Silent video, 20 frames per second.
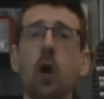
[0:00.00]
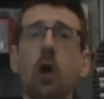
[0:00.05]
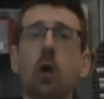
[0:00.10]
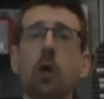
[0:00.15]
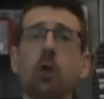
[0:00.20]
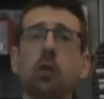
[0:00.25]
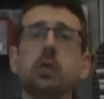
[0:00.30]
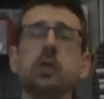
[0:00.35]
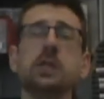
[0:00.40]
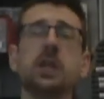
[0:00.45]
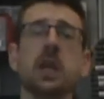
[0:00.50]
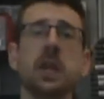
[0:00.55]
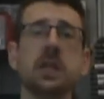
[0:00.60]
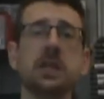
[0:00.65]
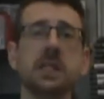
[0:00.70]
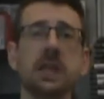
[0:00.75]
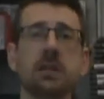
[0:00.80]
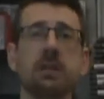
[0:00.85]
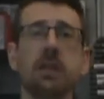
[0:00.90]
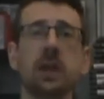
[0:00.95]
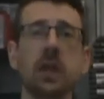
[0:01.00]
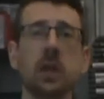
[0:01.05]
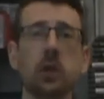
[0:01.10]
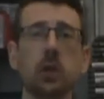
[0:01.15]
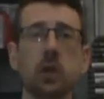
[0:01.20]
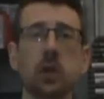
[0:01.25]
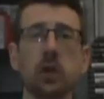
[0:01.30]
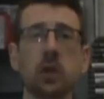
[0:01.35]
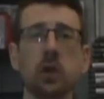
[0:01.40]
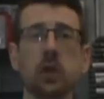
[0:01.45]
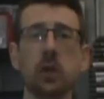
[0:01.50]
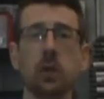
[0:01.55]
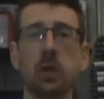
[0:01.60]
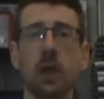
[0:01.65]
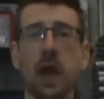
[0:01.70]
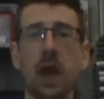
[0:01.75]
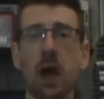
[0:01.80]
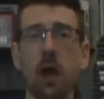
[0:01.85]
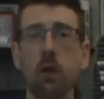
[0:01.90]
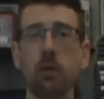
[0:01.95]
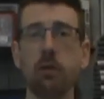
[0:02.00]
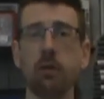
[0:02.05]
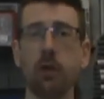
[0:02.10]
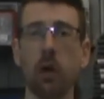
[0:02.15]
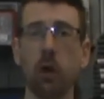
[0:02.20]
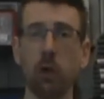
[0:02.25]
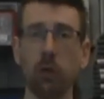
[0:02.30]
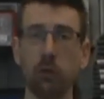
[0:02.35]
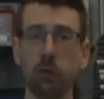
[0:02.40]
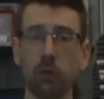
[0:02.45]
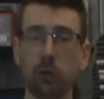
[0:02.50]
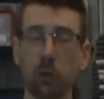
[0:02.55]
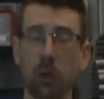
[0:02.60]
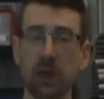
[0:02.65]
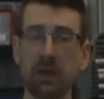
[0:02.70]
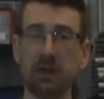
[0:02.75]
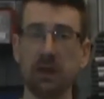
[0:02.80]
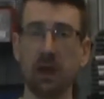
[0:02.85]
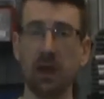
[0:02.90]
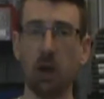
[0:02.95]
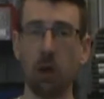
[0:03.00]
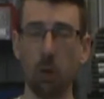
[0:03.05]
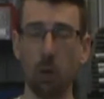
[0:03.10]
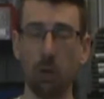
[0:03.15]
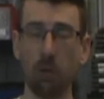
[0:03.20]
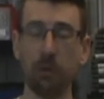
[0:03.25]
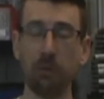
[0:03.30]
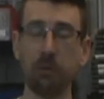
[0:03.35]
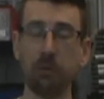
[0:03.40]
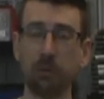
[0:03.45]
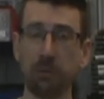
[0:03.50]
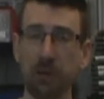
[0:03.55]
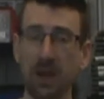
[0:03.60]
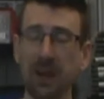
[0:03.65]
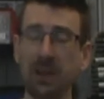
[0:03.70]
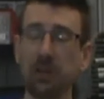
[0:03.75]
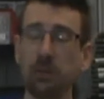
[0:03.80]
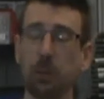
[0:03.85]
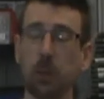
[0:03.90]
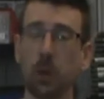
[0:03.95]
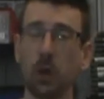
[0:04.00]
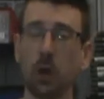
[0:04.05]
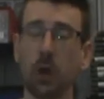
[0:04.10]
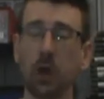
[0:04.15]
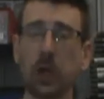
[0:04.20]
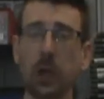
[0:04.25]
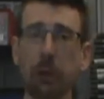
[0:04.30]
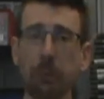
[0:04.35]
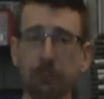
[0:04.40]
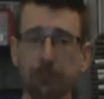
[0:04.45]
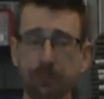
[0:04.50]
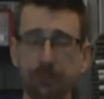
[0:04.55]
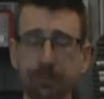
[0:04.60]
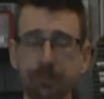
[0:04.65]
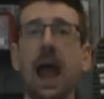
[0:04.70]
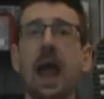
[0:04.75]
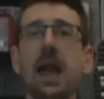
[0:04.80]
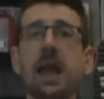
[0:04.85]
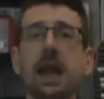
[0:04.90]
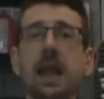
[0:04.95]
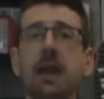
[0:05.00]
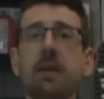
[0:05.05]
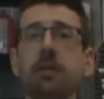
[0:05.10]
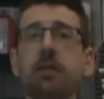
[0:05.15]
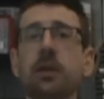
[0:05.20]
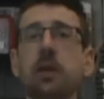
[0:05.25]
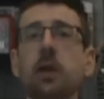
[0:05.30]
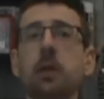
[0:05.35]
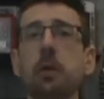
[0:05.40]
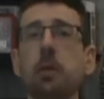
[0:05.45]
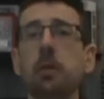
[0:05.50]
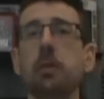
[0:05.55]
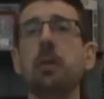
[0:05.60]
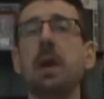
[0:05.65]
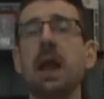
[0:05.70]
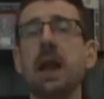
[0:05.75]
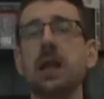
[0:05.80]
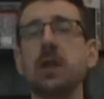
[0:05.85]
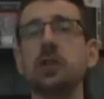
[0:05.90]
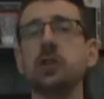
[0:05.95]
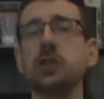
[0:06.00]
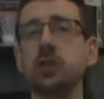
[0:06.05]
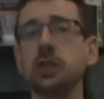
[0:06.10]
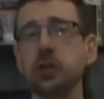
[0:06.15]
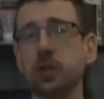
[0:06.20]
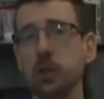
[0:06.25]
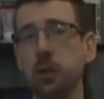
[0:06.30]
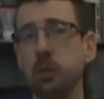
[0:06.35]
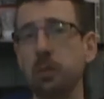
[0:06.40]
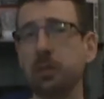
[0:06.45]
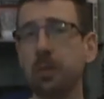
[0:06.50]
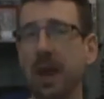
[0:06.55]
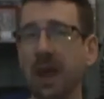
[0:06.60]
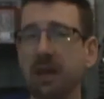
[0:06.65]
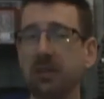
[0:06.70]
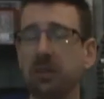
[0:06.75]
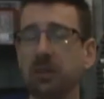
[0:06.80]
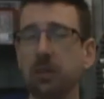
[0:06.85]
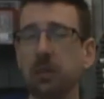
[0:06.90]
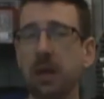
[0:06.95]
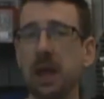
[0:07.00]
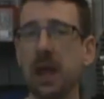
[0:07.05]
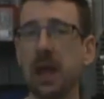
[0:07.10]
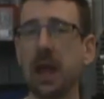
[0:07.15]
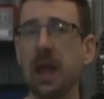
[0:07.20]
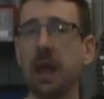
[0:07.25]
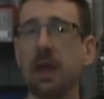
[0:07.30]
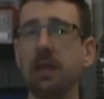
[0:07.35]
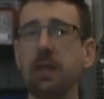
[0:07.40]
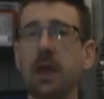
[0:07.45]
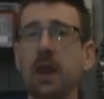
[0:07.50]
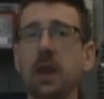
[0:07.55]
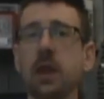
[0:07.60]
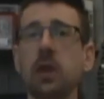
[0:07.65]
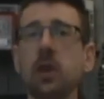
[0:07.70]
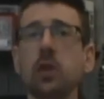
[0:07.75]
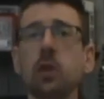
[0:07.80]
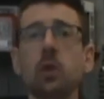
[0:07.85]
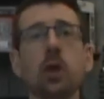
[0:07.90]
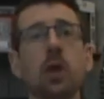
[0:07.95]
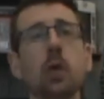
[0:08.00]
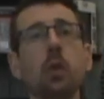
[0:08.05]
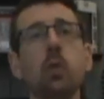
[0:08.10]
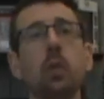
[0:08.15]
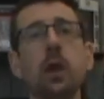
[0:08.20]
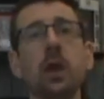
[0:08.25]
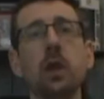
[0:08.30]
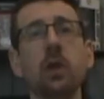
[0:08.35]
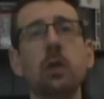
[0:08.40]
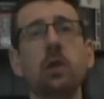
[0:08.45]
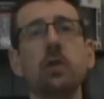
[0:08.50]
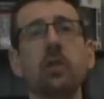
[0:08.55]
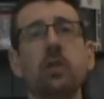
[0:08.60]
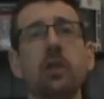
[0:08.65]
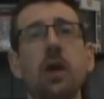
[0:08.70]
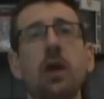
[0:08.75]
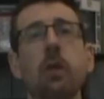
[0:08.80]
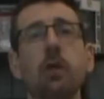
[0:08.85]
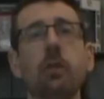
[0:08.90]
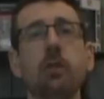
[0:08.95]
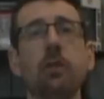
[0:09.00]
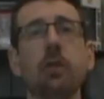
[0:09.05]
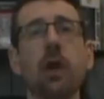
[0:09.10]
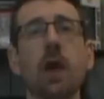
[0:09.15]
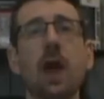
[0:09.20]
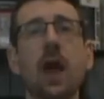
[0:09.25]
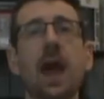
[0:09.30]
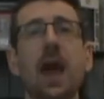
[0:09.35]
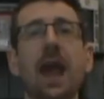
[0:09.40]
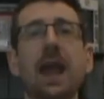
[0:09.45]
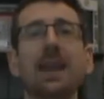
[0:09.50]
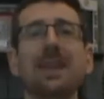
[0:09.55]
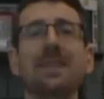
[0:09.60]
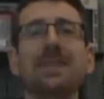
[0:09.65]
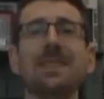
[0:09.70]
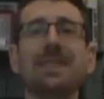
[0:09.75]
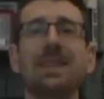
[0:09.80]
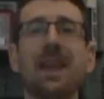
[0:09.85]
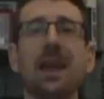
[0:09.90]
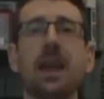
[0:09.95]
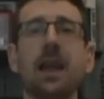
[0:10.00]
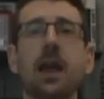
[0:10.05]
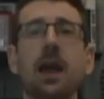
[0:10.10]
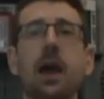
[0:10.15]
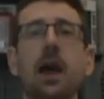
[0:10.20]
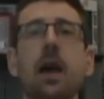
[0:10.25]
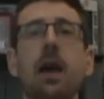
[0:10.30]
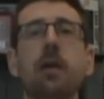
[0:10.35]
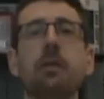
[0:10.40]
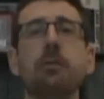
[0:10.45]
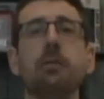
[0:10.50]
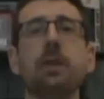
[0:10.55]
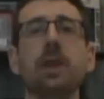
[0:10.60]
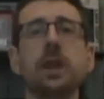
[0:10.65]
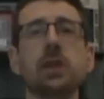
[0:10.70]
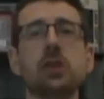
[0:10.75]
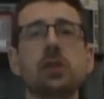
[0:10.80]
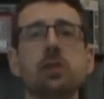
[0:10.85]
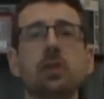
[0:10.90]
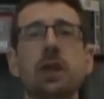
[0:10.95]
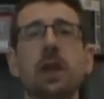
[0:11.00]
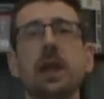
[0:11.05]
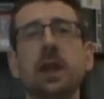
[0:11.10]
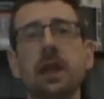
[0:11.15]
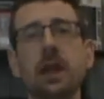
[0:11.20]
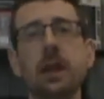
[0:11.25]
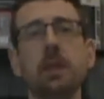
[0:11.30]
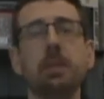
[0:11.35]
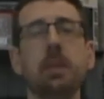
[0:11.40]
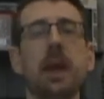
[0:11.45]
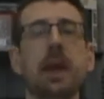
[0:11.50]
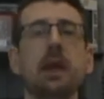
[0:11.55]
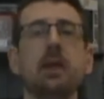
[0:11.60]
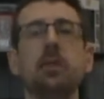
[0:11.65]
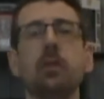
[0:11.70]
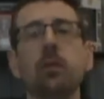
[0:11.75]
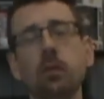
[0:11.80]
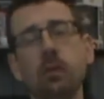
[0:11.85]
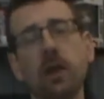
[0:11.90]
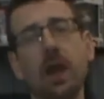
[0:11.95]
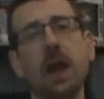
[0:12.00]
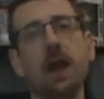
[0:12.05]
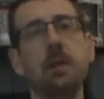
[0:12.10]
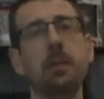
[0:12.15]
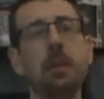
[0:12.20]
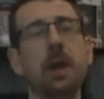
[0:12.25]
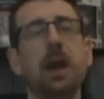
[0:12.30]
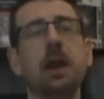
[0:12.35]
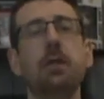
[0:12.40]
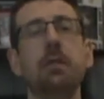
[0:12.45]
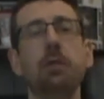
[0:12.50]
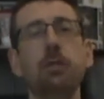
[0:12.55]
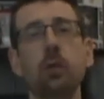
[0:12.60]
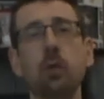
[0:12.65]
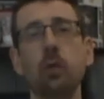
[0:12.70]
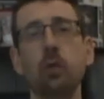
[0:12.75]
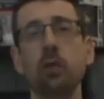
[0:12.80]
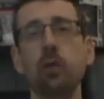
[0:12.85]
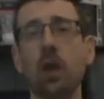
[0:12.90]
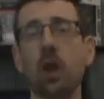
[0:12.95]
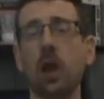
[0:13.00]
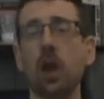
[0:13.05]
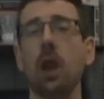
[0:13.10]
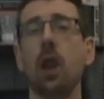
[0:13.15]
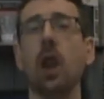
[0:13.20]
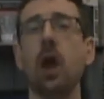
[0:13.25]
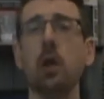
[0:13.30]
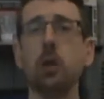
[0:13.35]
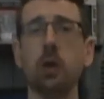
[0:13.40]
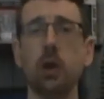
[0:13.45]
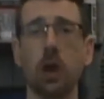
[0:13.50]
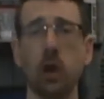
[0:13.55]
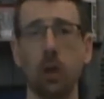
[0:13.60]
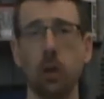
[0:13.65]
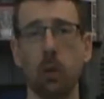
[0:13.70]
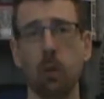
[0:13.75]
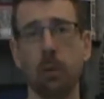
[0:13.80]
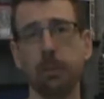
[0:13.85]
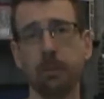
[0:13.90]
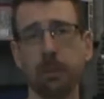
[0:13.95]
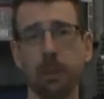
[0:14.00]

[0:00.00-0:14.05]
or alternatively, you can do that over on Twitter or Facebook. And if you manage to best me, then you can win yourself a sticker featuring the Pixels and Pinfalls logo.